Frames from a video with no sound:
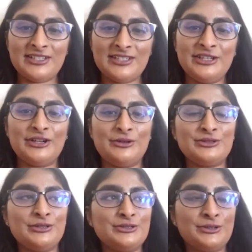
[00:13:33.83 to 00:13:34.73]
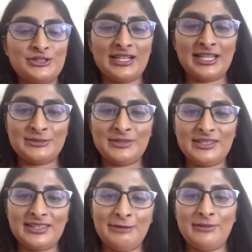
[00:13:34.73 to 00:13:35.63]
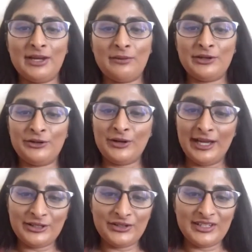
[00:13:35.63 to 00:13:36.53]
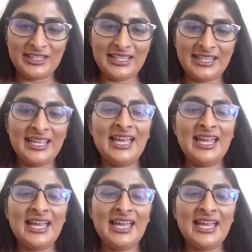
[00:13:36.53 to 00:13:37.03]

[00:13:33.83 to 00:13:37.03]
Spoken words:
and you can also socialize with them like when you're not at uni,